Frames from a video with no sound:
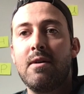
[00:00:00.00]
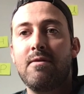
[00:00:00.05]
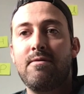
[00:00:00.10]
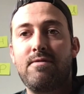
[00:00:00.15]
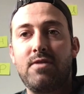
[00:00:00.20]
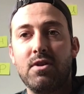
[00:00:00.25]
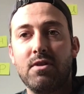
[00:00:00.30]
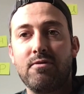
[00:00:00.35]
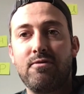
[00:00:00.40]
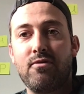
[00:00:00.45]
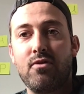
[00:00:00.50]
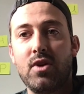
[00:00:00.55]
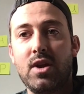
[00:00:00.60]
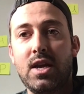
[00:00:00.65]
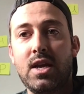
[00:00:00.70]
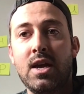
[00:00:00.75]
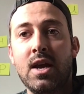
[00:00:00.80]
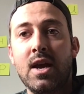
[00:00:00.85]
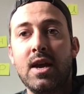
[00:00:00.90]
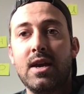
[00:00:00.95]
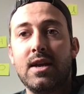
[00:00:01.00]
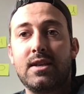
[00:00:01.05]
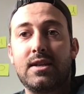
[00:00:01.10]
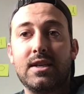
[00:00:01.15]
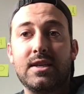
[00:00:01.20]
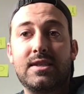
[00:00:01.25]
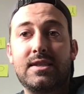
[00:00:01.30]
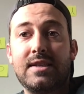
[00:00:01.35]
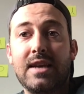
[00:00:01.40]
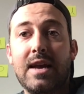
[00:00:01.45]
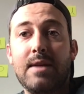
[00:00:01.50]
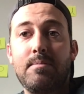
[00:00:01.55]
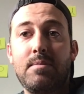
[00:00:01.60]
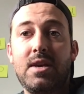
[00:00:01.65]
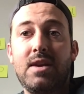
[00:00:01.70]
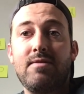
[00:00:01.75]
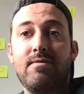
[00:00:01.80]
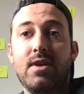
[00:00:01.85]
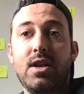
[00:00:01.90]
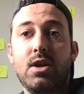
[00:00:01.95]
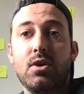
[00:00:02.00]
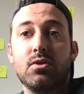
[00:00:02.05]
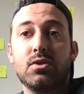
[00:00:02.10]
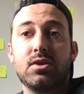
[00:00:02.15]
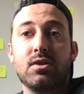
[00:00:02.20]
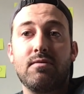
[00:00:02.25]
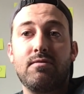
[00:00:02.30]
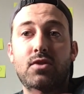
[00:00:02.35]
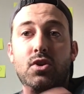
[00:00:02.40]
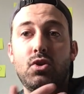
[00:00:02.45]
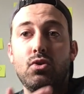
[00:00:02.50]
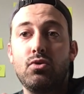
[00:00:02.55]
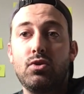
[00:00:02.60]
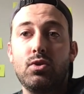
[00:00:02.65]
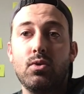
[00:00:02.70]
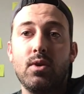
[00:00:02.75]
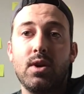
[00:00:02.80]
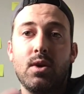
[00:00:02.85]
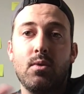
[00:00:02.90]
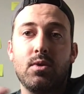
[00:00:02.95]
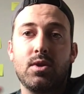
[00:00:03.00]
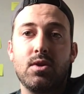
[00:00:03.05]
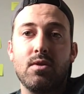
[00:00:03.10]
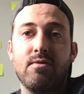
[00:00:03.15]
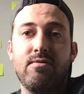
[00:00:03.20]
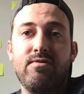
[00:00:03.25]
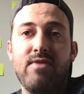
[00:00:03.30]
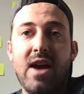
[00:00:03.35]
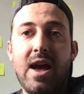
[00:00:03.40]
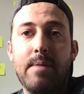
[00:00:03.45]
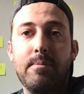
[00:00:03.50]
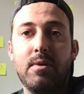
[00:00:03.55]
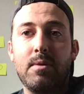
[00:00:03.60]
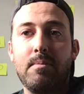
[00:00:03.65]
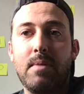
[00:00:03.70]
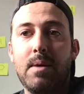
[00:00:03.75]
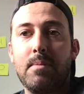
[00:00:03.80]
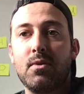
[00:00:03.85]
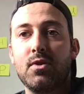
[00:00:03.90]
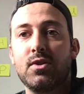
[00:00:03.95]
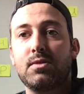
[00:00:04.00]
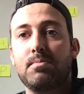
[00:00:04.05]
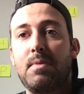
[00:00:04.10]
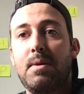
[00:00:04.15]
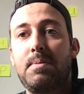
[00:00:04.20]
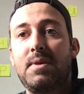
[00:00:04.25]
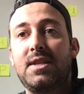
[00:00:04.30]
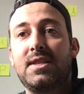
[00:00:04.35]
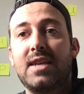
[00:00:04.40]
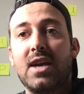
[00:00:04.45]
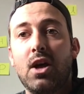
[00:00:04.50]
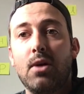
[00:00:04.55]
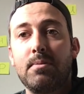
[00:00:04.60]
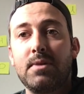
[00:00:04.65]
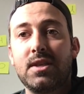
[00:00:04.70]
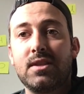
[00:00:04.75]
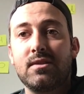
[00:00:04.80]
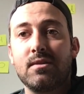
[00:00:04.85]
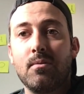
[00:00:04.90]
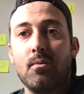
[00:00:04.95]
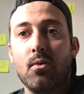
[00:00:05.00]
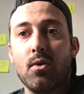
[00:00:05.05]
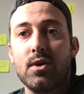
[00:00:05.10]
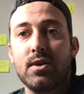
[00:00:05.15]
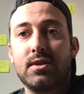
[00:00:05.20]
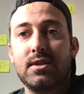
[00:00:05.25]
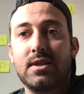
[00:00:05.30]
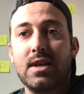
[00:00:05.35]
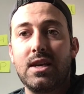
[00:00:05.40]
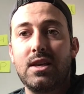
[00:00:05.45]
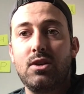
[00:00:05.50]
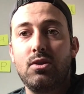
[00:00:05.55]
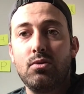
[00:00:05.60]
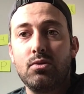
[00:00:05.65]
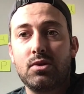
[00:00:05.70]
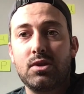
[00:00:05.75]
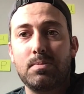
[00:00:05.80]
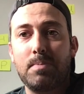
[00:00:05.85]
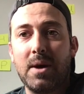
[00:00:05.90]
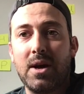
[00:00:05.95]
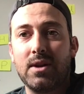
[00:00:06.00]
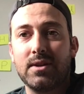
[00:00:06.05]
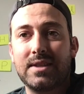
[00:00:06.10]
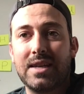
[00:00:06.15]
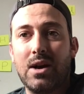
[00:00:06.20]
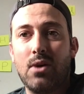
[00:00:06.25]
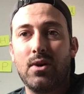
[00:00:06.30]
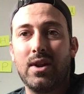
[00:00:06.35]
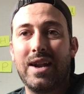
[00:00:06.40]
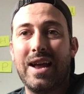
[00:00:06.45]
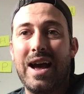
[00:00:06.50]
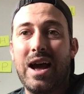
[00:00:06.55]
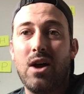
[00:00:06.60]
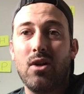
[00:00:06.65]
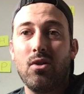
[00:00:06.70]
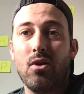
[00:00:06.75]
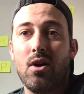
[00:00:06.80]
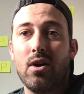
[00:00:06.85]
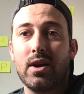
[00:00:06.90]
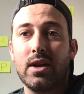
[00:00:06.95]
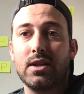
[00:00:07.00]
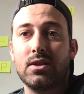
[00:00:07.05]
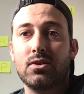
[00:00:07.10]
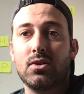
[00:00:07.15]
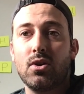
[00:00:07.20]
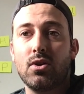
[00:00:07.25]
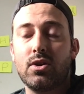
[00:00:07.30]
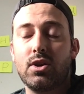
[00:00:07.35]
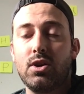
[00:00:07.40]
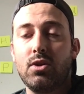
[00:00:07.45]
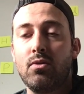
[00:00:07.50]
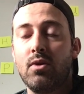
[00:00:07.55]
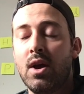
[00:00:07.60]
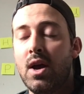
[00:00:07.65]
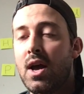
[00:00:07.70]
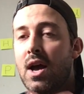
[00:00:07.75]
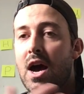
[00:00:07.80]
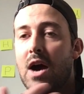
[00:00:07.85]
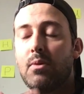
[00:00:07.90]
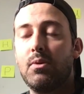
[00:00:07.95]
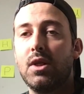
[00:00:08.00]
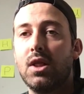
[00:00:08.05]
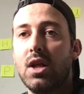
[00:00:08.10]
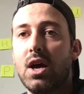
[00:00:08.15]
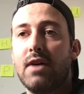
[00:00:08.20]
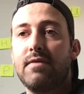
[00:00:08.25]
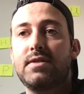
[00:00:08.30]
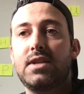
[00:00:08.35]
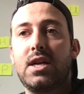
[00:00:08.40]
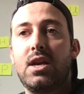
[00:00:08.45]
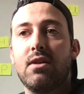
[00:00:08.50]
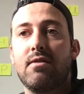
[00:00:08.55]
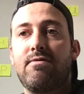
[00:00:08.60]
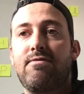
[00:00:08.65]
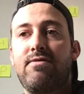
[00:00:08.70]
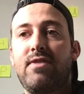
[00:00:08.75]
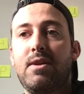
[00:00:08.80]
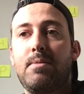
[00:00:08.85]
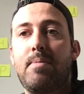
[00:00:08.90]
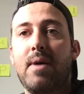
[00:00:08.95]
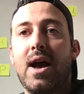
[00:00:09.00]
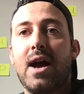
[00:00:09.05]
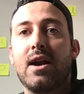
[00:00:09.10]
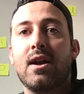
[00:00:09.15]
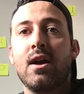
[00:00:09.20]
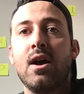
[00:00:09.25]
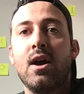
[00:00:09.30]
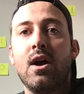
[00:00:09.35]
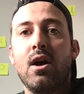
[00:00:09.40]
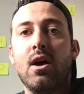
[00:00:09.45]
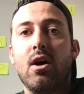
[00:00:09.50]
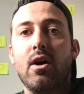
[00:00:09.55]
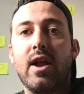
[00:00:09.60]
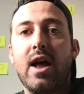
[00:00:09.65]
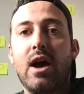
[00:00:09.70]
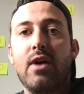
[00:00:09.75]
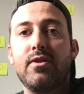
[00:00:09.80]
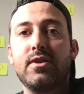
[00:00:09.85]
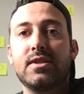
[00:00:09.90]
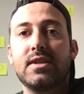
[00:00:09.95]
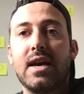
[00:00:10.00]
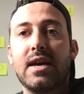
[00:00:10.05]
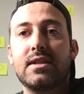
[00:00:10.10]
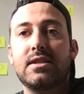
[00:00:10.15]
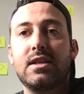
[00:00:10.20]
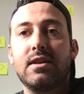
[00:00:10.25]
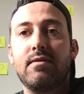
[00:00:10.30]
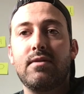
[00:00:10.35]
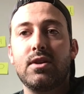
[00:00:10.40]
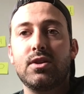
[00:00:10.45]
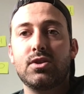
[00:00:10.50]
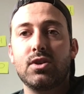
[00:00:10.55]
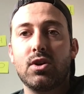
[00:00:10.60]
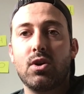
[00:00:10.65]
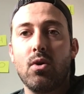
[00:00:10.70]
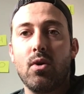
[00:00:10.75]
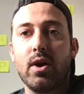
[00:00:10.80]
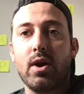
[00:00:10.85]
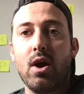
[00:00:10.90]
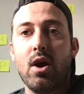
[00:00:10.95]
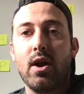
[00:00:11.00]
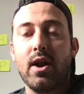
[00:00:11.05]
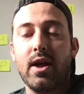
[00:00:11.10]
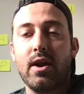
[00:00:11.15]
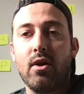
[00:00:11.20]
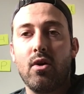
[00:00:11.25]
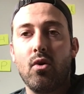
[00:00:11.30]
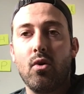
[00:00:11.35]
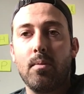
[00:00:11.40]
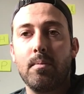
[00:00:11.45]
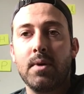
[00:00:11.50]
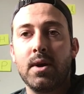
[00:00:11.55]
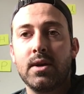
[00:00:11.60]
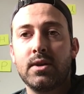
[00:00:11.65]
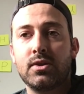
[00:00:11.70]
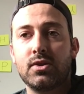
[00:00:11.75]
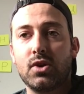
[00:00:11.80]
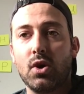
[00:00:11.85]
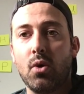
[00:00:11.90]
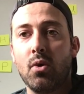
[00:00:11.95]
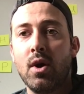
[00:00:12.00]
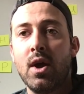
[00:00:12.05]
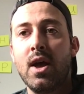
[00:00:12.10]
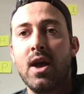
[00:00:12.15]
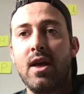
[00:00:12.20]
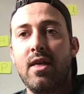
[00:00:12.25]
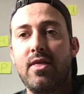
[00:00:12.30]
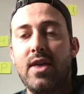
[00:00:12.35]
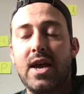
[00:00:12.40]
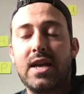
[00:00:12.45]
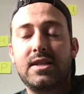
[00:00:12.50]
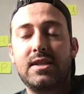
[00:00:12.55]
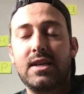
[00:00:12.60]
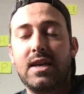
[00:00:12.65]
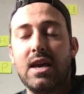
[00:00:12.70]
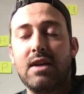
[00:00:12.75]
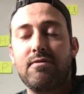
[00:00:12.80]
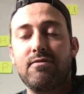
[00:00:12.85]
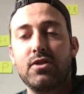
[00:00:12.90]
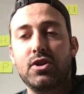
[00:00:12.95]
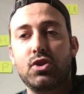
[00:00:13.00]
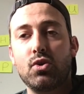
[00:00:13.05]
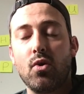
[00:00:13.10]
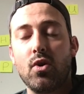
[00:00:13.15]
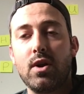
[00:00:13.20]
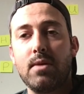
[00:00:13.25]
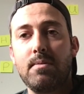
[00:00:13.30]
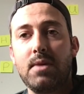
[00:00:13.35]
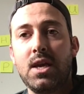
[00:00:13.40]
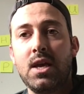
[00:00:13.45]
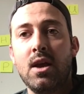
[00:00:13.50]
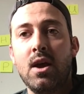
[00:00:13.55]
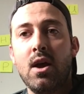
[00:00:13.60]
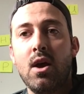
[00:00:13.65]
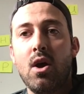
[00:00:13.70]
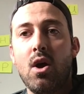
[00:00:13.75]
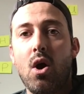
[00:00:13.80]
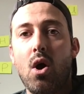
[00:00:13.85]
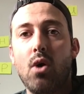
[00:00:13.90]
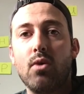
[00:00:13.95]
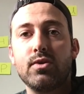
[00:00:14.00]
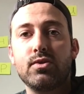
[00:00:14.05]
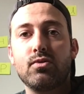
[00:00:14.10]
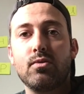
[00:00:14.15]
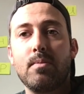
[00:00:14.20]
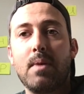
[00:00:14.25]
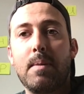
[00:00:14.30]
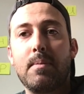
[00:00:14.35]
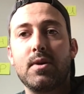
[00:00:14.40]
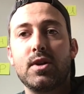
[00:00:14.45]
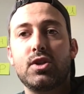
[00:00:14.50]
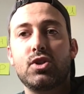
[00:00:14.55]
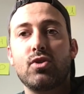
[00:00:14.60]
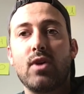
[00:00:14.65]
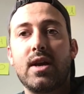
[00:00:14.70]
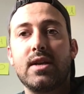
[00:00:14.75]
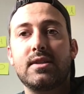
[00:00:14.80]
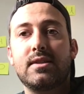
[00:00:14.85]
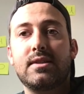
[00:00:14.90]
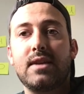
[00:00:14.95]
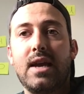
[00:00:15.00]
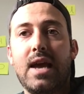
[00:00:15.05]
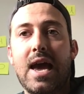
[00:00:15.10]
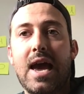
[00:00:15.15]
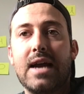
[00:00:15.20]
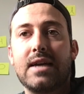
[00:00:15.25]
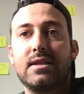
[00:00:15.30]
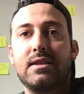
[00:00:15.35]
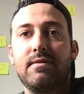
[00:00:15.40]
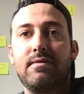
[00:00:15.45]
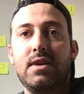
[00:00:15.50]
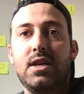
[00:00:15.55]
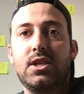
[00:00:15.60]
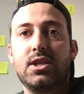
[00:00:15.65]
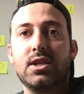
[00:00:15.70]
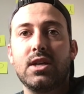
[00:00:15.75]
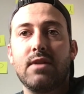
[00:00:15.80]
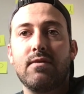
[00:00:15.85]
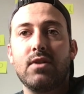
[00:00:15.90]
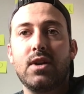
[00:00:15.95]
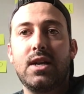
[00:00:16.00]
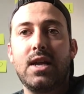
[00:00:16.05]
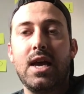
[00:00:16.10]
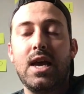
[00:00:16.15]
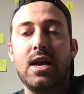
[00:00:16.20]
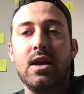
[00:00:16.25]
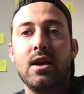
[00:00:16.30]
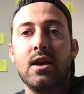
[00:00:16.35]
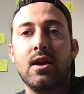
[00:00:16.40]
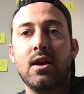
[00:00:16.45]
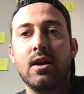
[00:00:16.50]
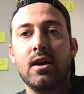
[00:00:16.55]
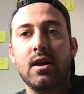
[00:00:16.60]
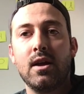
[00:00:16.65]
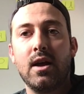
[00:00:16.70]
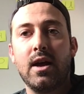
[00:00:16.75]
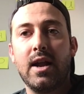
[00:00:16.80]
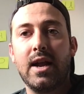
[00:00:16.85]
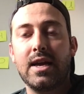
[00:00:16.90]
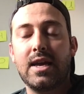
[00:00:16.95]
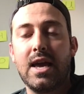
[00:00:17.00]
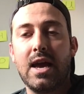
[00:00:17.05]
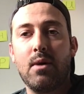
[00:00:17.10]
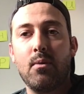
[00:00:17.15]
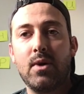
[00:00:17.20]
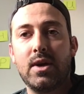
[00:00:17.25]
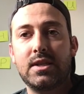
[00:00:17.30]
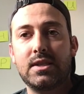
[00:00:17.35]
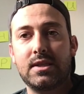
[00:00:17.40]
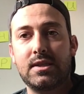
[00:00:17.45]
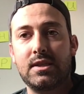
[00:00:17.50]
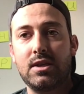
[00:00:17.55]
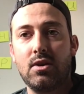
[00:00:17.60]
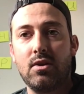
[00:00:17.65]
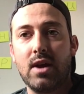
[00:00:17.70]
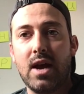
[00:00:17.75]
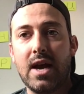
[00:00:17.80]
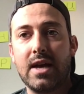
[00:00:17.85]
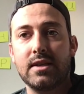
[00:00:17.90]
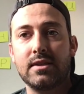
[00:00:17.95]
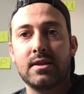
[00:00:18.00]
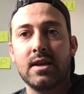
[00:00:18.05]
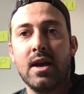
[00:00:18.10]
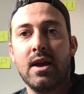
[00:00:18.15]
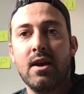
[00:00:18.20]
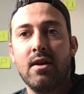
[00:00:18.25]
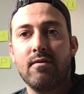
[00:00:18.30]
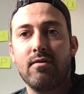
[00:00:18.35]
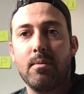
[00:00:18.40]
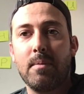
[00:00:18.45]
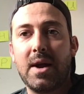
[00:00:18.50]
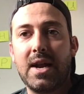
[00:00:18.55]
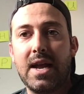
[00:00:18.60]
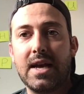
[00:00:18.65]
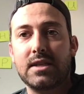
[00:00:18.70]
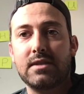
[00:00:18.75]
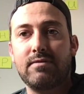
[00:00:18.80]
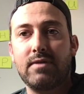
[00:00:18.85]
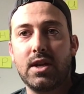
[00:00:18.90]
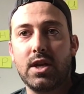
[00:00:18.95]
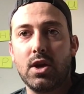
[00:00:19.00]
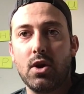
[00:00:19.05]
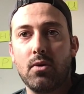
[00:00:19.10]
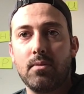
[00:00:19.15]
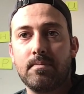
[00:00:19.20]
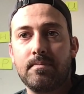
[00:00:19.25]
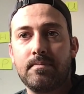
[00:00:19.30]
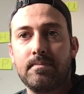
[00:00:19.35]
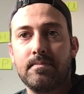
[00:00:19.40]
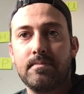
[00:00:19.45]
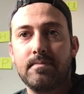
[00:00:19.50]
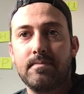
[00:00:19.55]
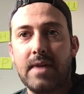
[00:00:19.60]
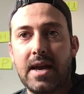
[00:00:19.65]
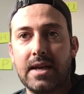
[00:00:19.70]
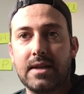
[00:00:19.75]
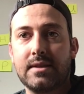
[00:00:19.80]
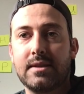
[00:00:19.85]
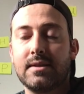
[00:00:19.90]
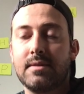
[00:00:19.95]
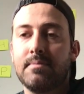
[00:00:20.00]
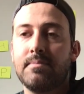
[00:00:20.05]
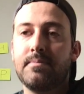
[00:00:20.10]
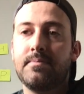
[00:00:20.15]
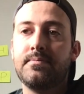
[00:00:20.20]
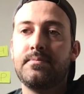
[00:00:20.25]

Feel free to send me videos of you doing it with your family members. Maybe tell me some words that you spelt out and how long it took you. I would love to hear feedback on how these activities are going on at home. So thanks again for joining me. Always remember to try and stay active each and every day. And I can't wait to see you guys for my next video. Thanks.